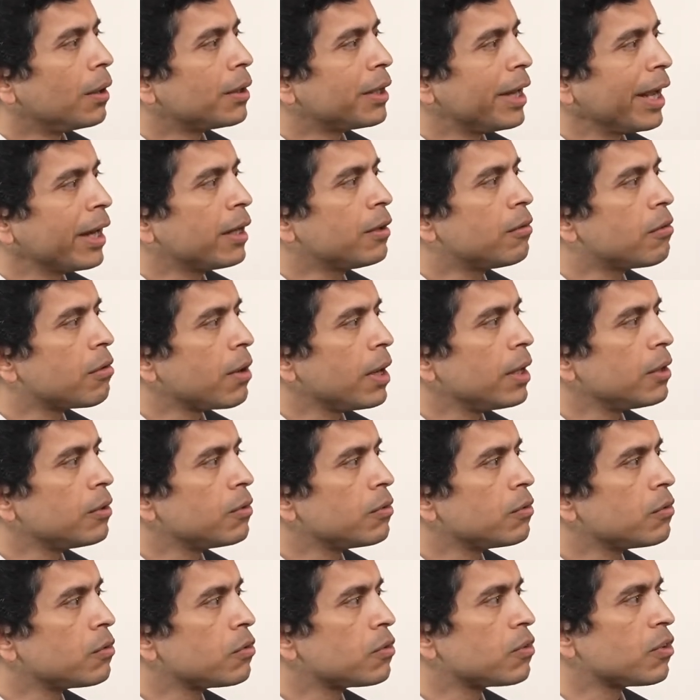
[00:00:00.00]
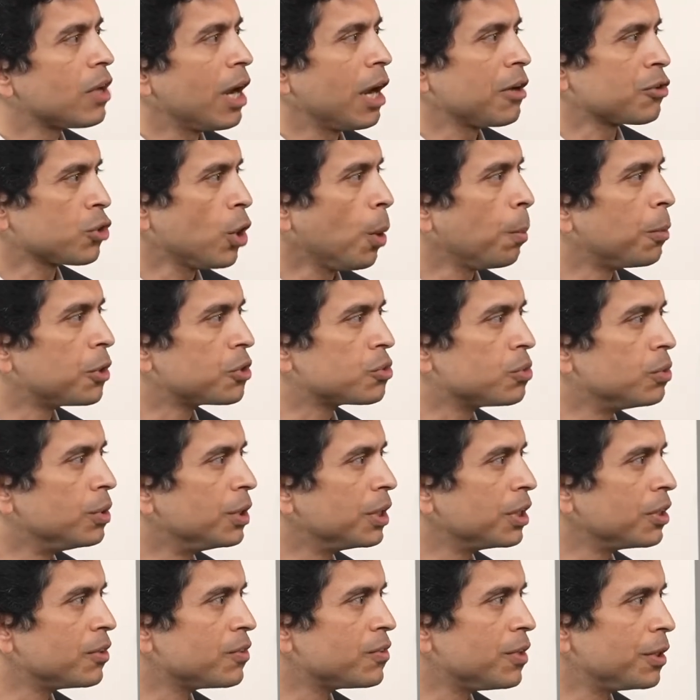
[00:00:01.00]
tech trends /
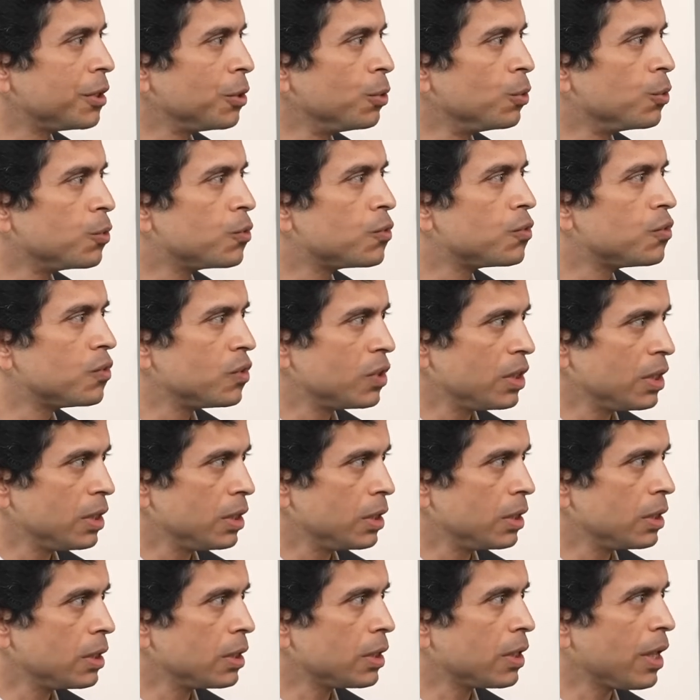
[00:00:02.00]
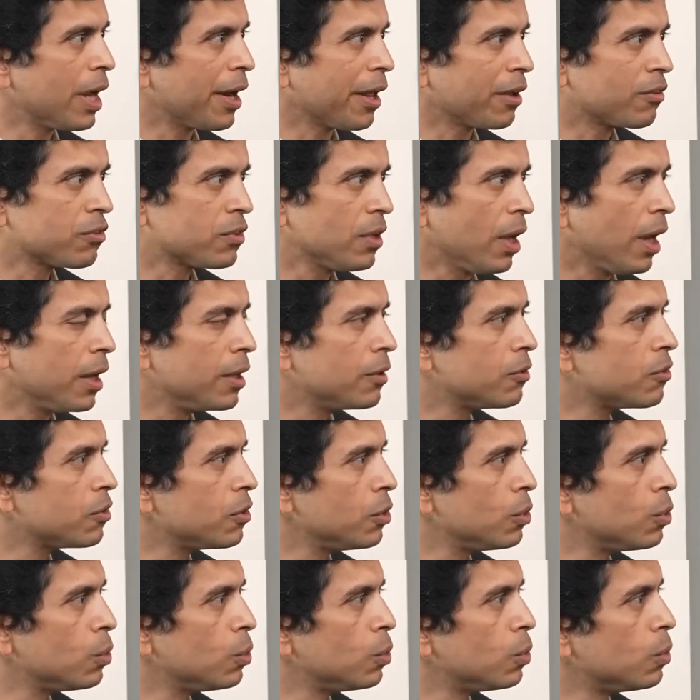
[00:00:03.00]
opportunities that you see that excites
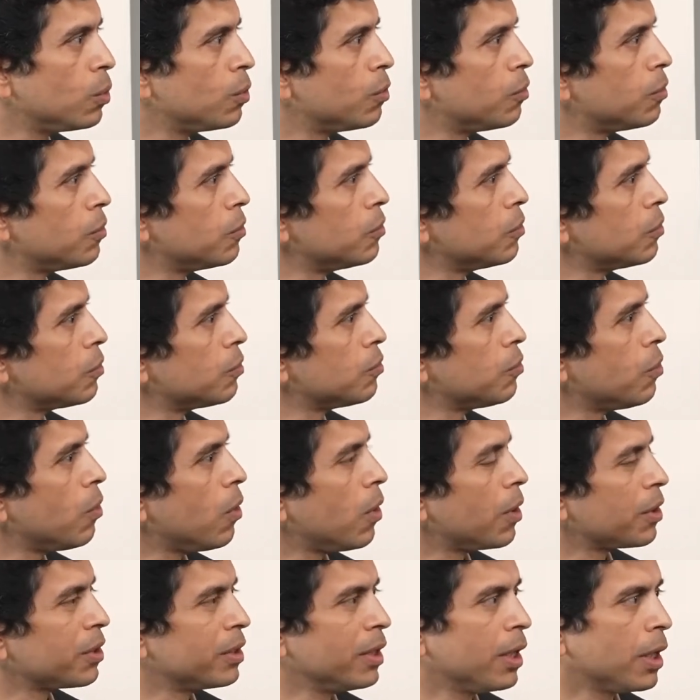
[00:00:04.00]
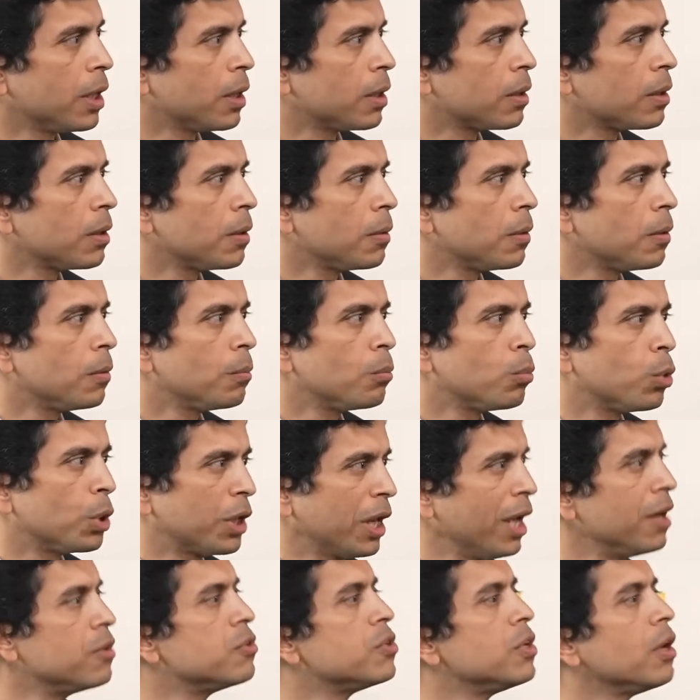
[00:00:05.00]
you for their
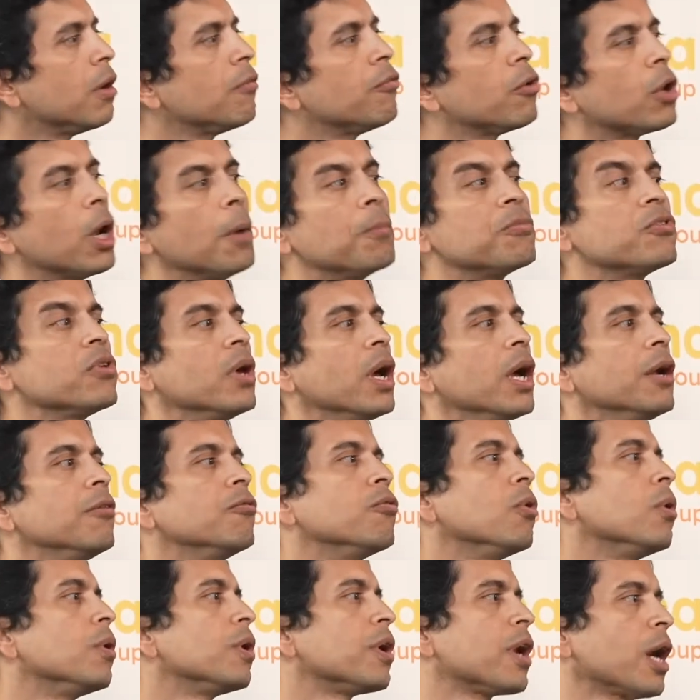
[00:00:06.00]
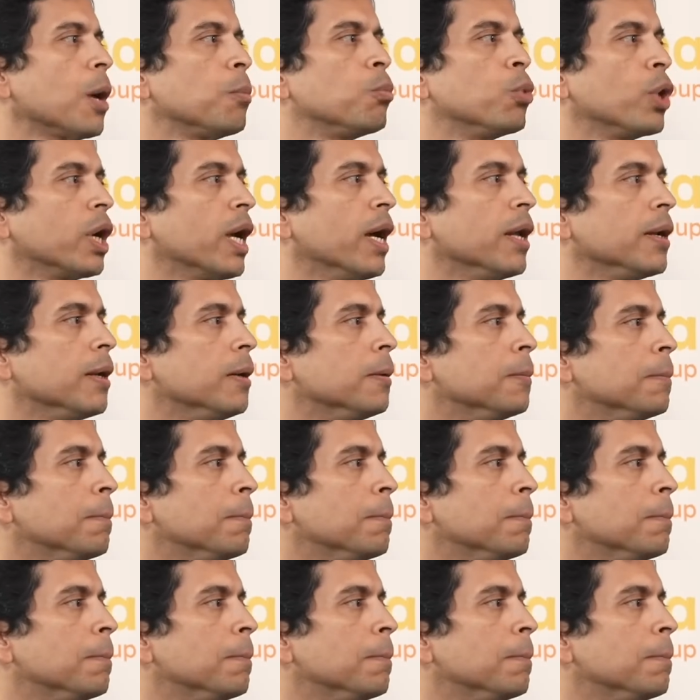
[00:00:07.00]
potential for upside for Tropicana?